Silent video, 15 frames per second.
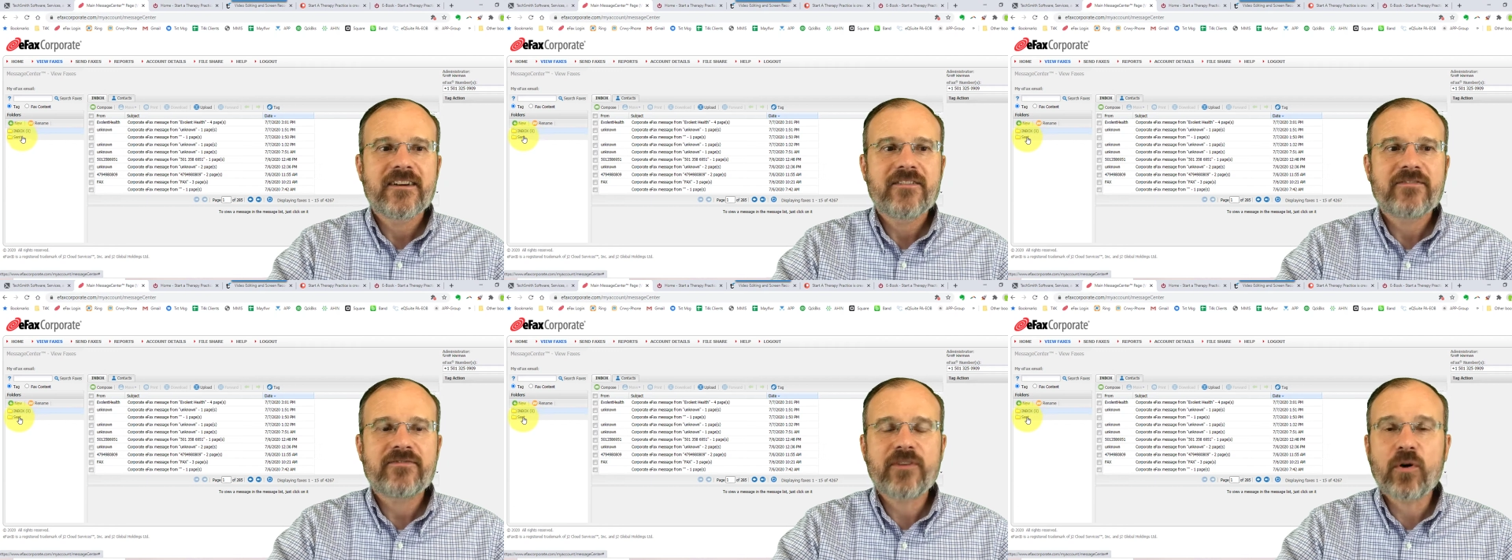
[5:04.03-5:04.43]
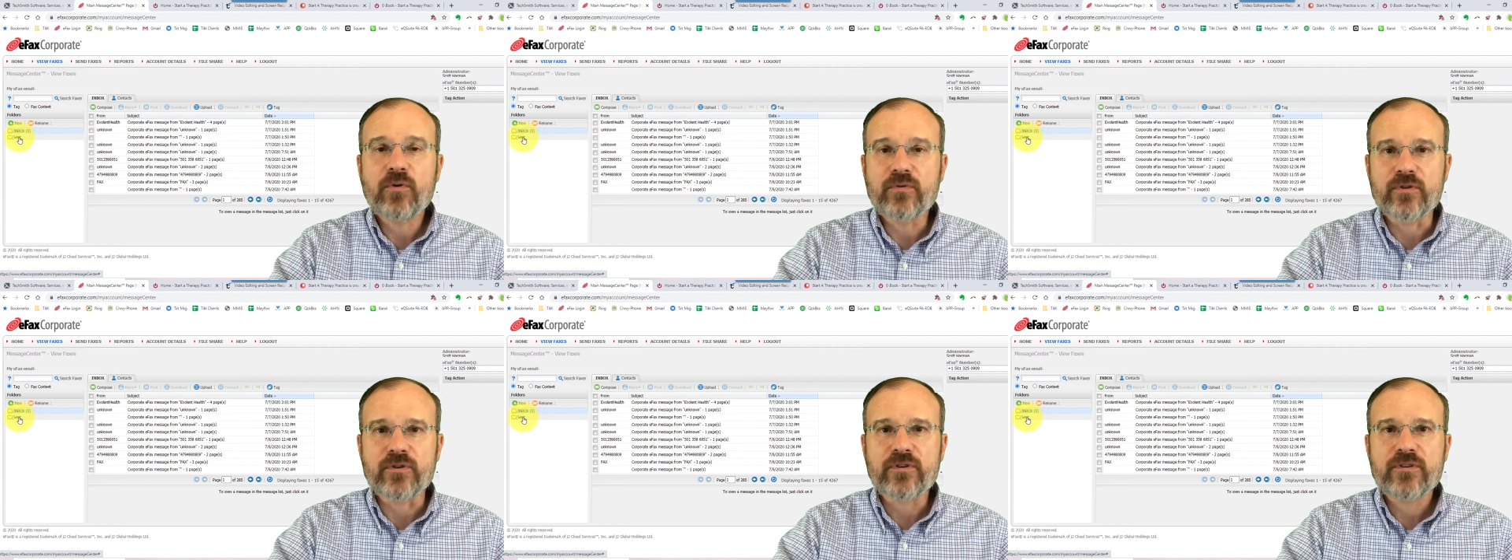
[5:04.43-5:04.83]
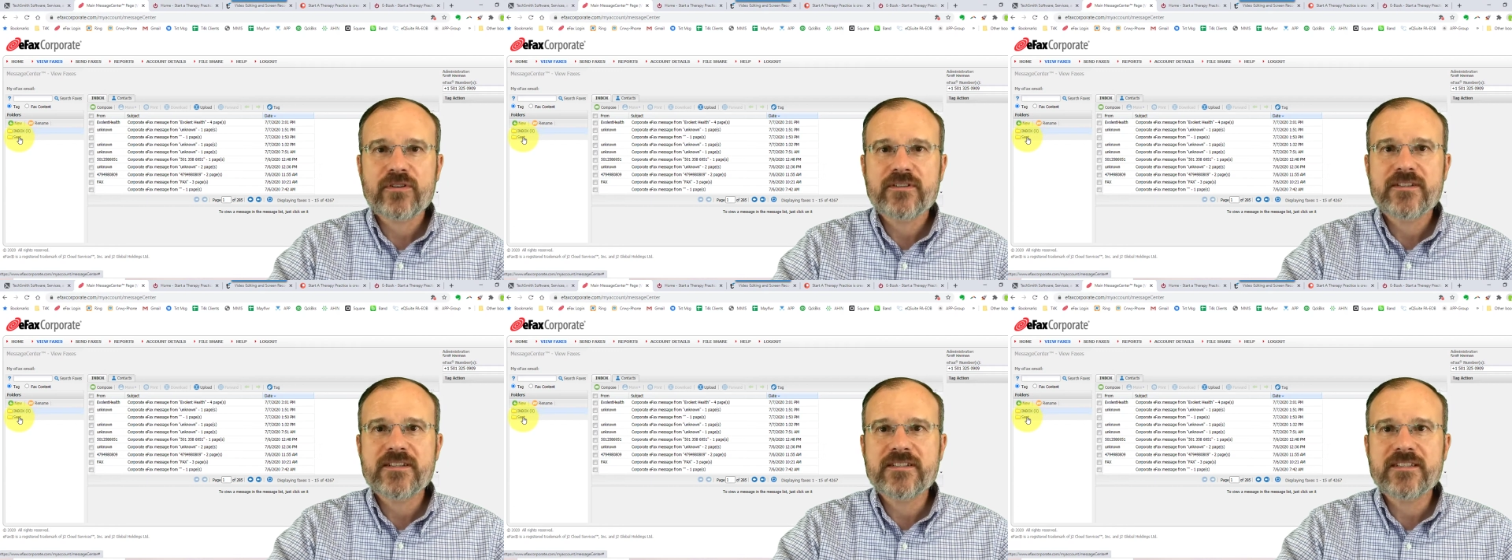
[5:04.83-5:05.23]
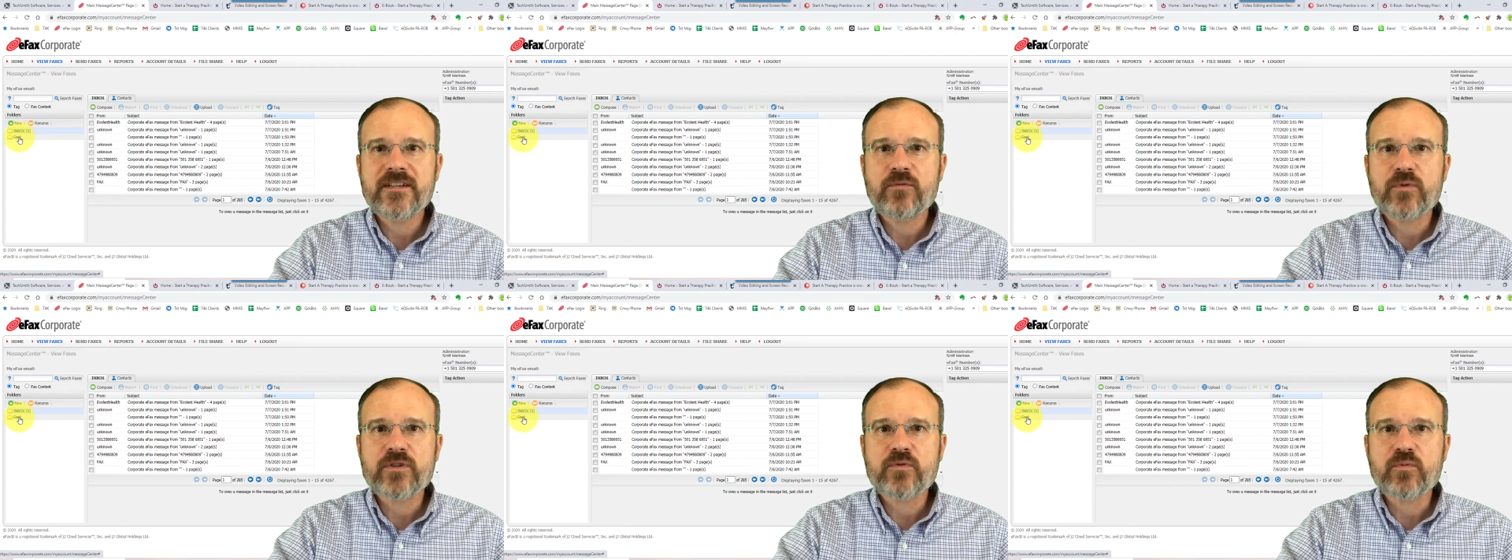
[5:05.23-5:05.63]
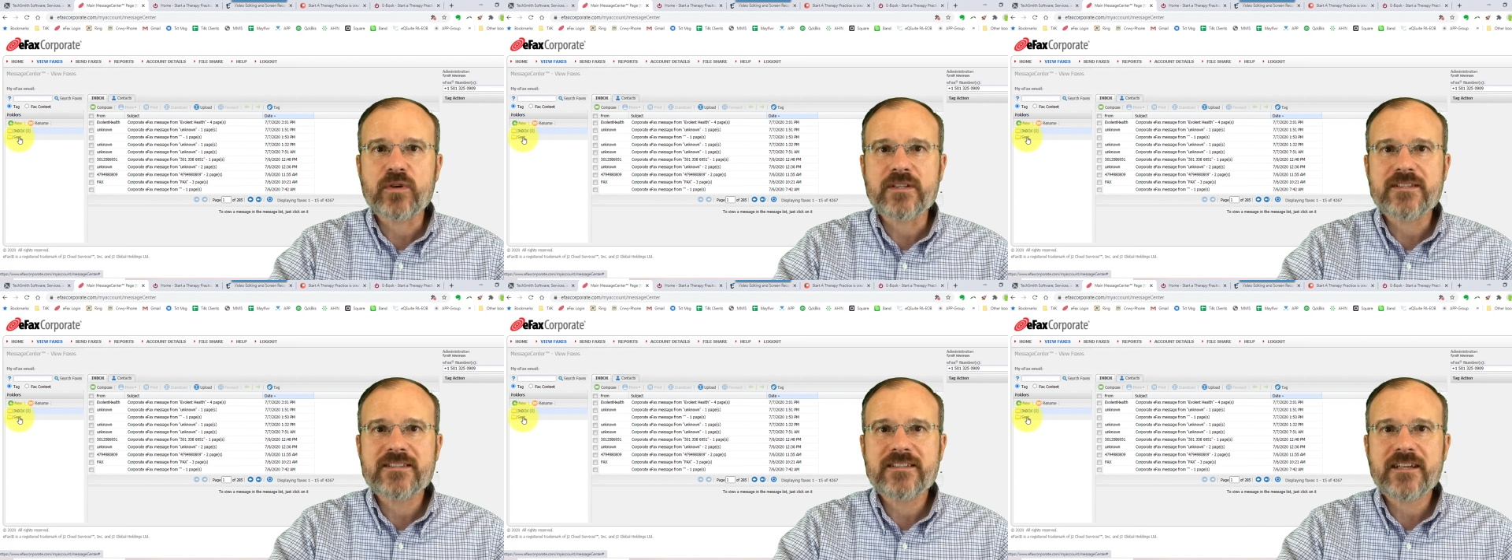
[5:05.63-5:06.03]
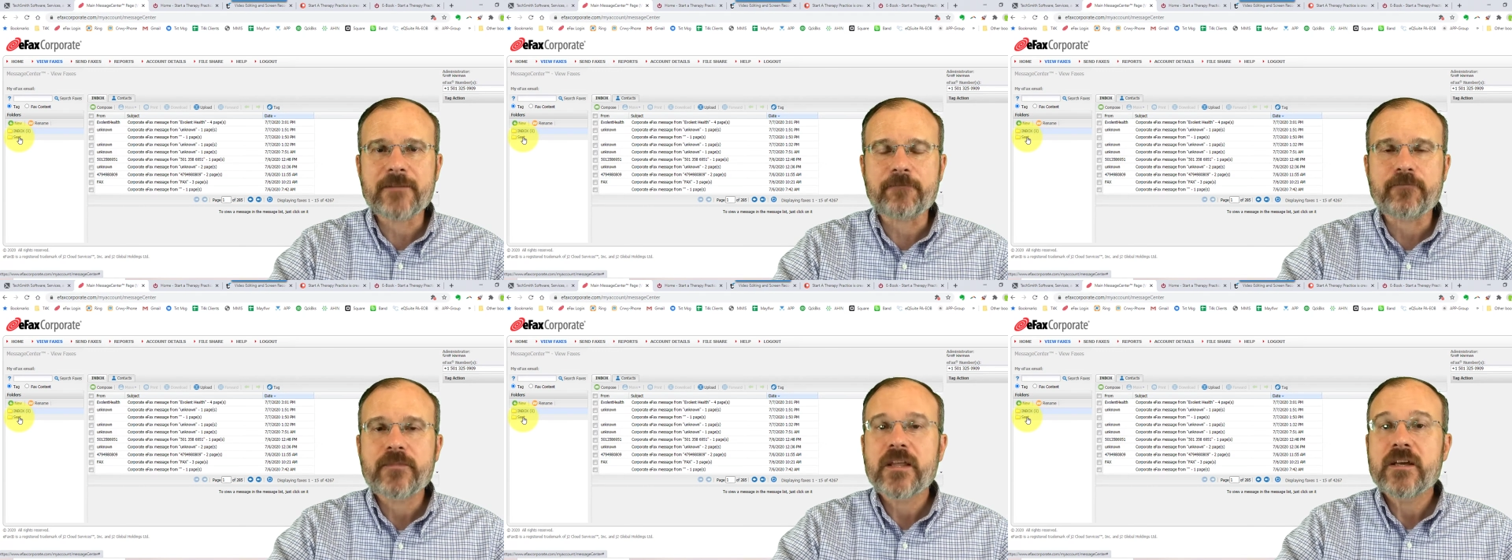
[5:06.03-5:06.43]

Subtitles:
folder to see which ones sent.